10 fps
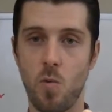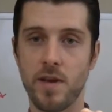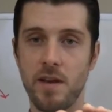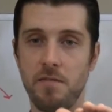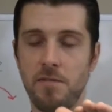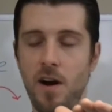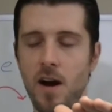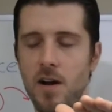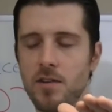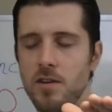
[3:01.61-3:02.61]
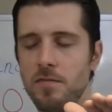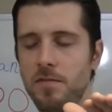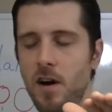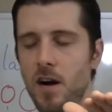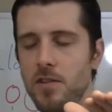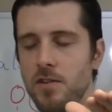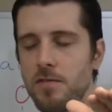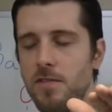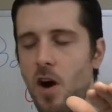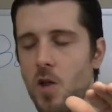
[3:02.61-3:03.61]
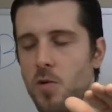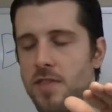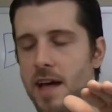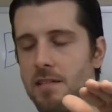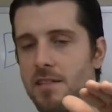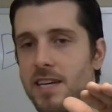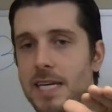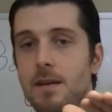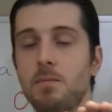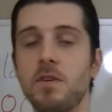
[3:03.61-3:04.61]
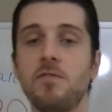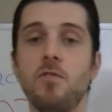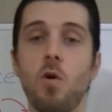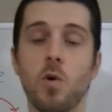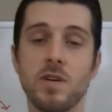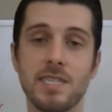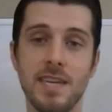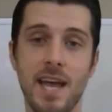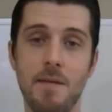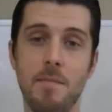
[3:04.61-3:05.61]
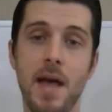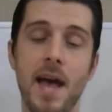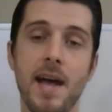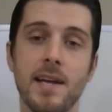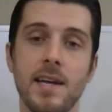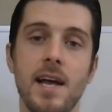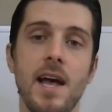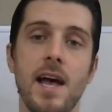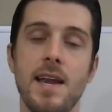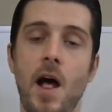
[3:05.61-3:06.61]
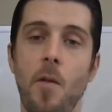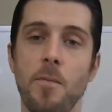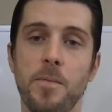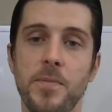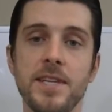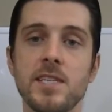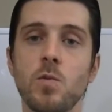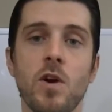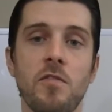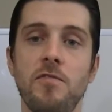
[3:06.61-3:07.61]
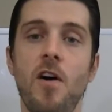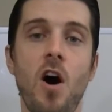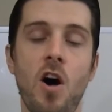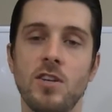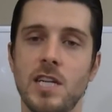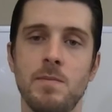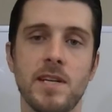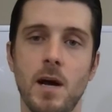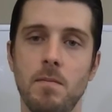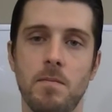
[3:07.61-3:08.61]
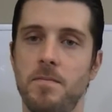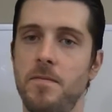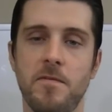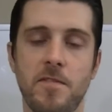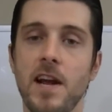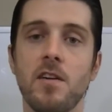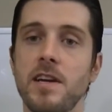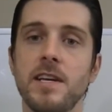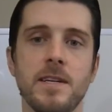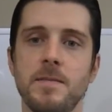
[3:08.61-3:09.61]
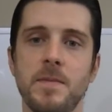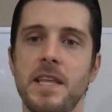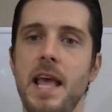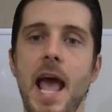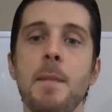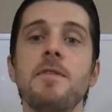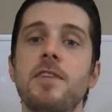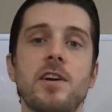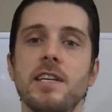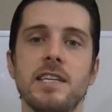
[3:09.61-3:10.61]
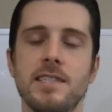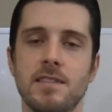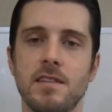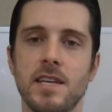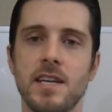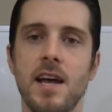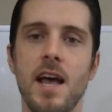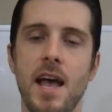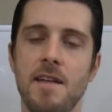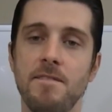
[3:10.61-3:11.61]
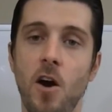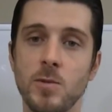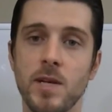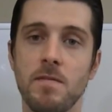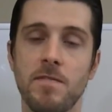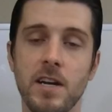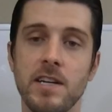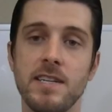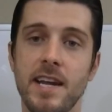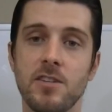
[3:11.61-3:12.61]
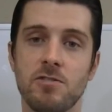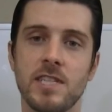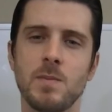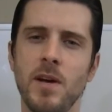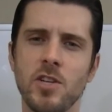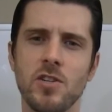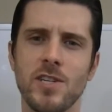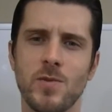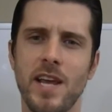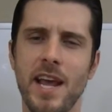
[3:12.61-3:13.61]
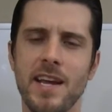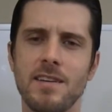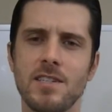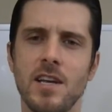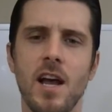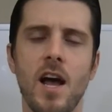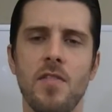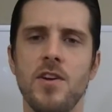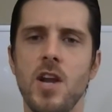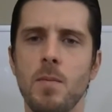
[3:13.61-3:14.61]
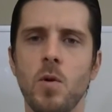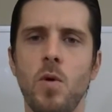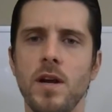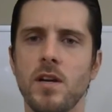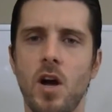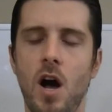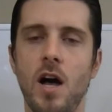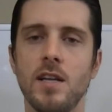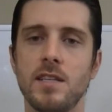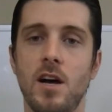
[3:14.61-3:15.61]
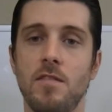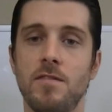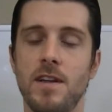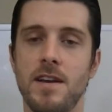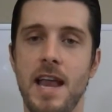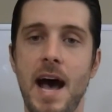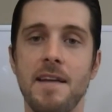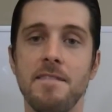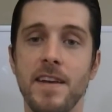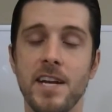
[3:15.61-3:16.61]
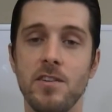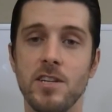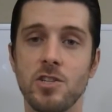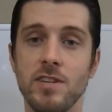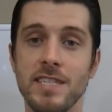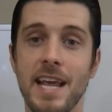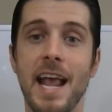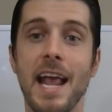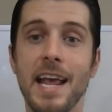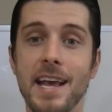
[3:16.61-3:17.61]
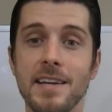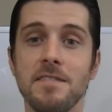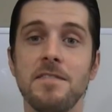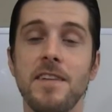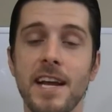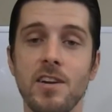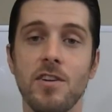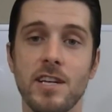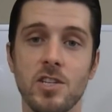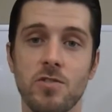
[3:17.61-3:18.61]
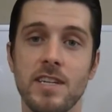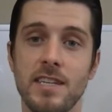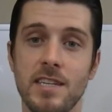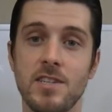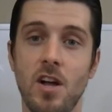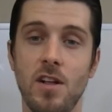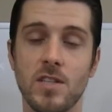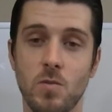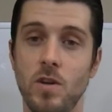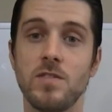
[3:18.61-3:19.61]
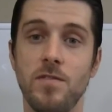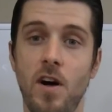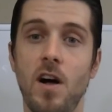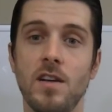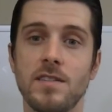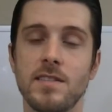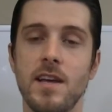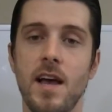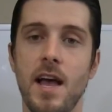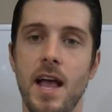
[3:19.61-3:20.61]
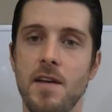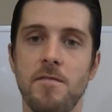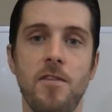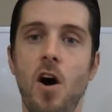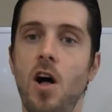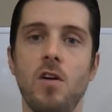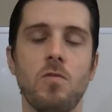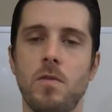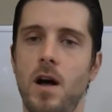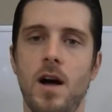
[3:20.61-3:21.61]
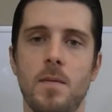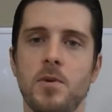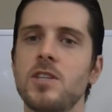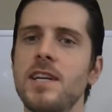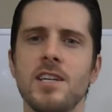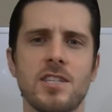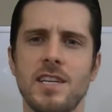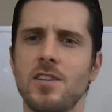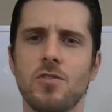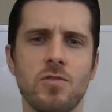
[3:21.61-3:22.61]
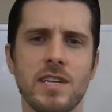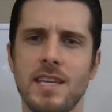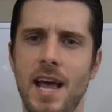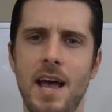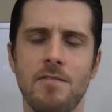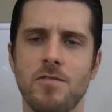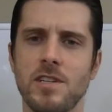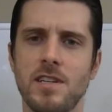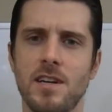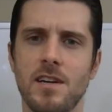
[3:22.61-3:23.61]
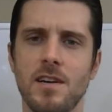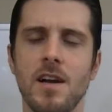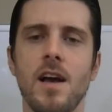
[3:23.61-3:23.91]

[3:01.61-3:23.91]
we get farther and farther and farther with that lean before we snap back. Now, this is where falls can happen very easily. And falls become very dangerous, especially as we age. The number one cause of non-fatal injuries and fatal injuries in adults was falls. And fall percentages increase every year.